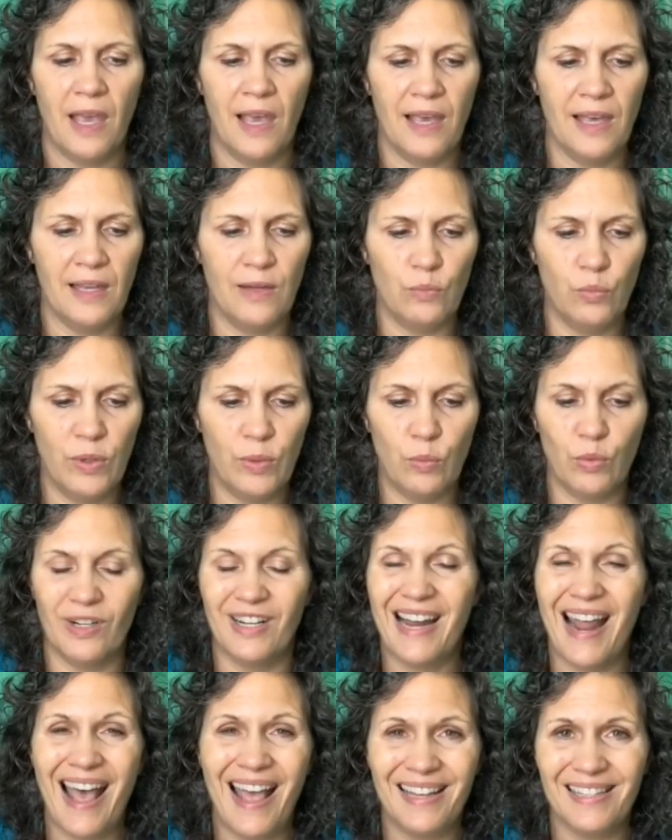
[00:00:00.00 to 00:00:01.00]
And when we're
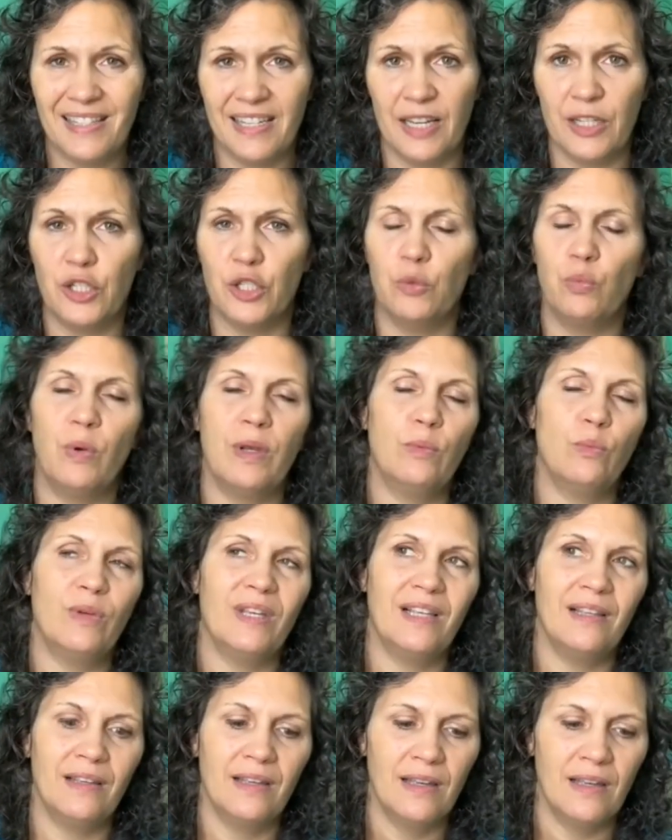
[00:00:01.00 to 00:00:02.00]
not centered, when
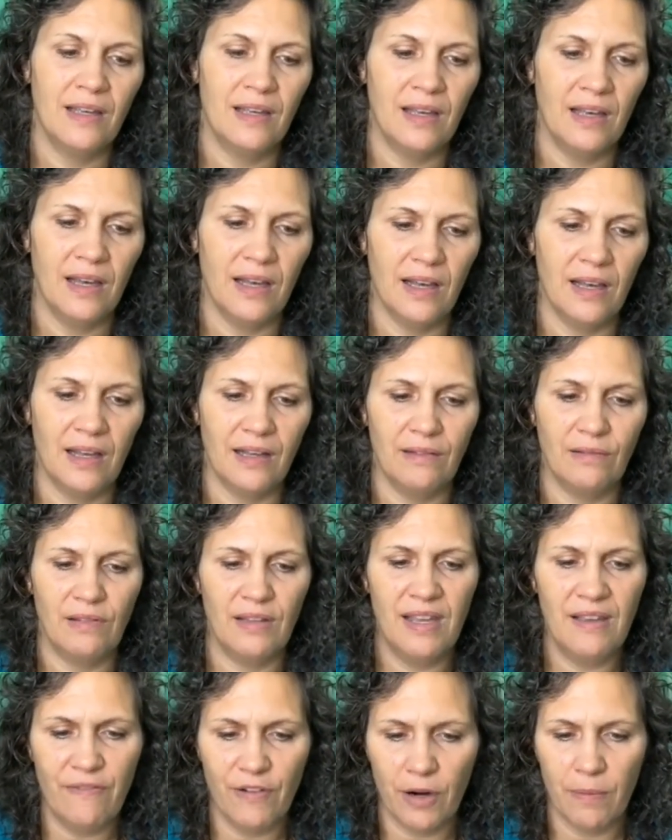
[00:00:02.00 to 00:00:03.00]
we uh,
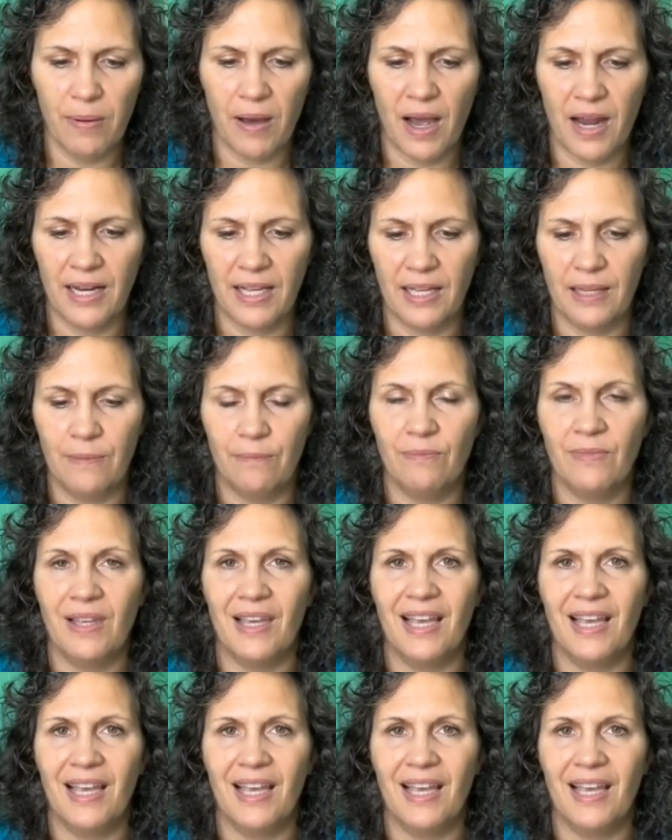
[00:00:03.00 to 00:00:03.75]
leave our body,